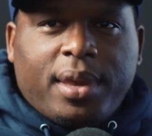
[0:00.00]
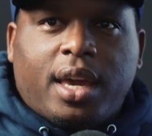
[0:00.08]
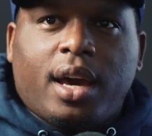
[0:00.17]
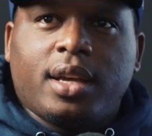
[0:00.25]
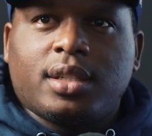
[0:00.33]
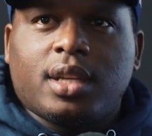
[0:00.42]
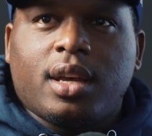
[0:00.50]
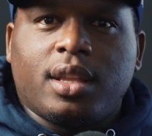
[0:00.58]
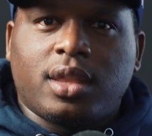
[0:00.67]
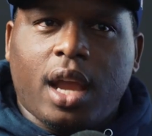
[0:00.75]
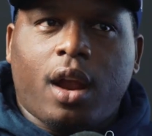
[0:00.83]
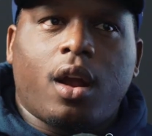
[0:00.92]
Because
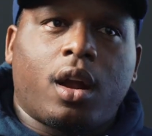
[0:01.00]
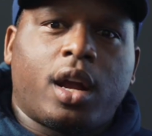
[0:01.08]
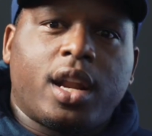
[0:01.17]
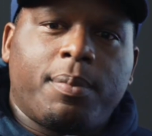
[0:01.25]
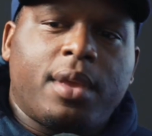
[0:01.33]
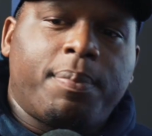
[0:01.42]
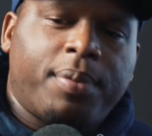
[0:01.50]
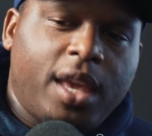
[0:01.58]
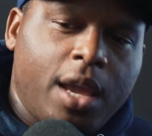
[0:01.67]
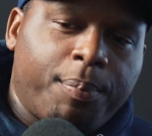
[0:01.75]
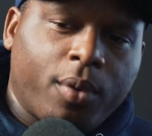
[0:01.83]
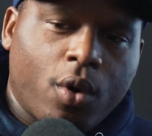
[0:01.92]
there are going to be
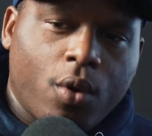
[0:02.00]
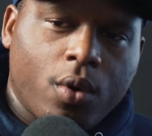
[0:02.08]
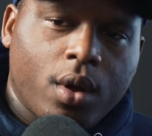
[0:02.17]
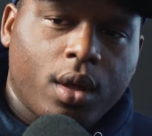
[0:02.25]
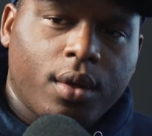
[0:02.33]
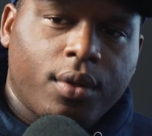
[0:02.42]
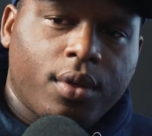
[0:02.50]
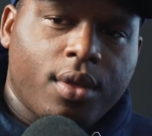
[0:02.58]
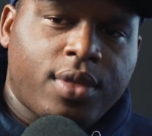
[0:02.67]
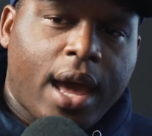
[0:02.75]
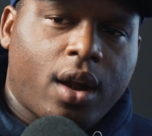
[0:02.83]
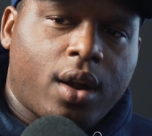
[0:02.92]
people
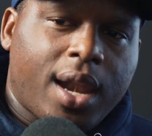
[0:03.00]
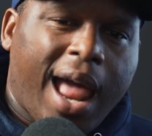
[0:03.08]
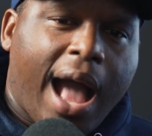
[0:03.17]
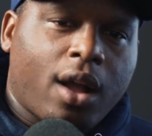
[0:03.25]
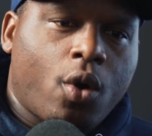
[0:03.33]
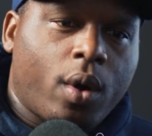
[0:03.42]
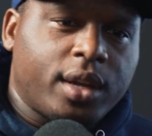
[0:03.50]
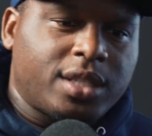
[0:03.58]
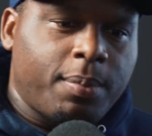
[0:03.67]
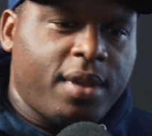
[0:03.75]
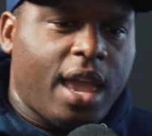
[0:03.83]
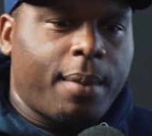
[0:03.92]
that are not going
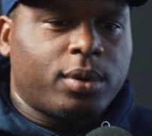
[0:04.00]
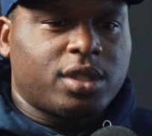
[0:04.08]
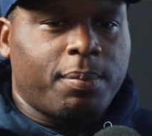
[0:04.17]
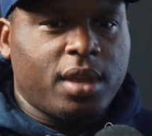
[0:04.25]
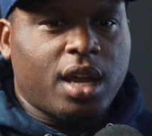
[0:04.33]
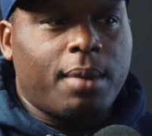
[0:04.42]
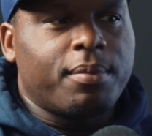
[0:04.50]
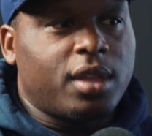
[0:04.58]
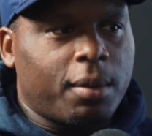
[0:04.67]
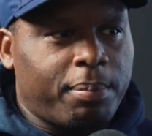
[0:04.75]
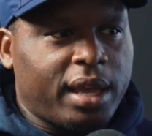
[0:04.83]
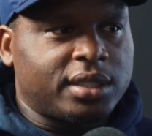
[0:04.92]
to be able to become
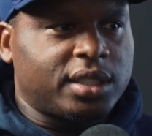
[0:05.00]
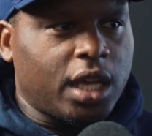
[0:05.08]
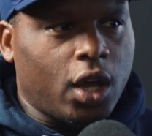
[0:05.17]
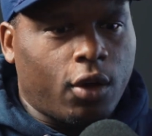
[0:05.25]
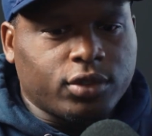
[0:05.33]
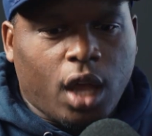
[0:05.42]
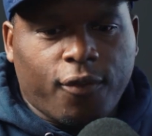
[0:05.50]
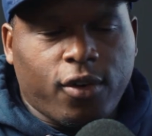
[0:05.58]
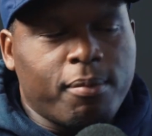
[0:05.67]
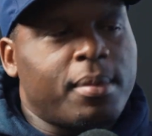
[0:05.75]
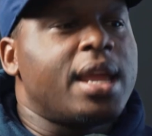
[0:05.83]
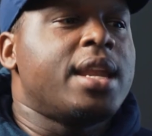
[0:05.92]
their best selves off
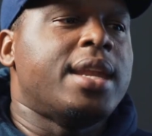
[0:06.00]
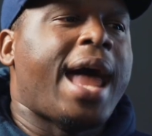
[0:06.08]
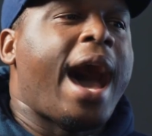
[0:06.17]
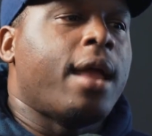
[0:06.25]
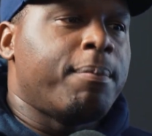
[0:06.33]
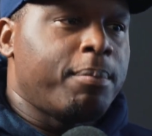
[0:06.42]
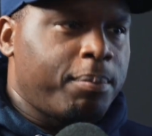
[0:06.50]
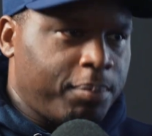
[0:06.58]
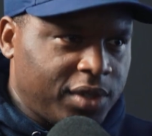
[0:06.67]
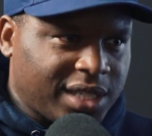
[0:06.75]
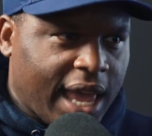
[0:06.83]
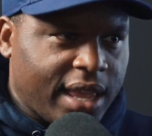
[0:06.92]
of me not
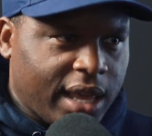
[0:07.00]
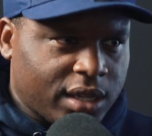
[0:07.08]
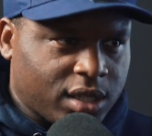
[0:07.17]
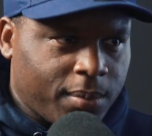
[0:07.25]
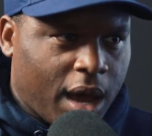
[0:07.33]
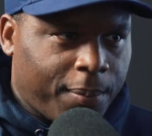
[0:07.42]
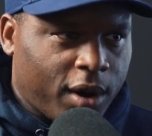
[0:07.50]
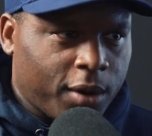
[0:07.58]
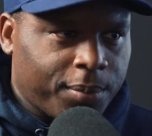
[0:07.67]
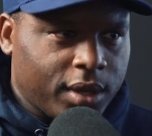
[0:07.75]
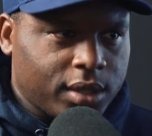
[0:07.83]
saying yes to my purpose.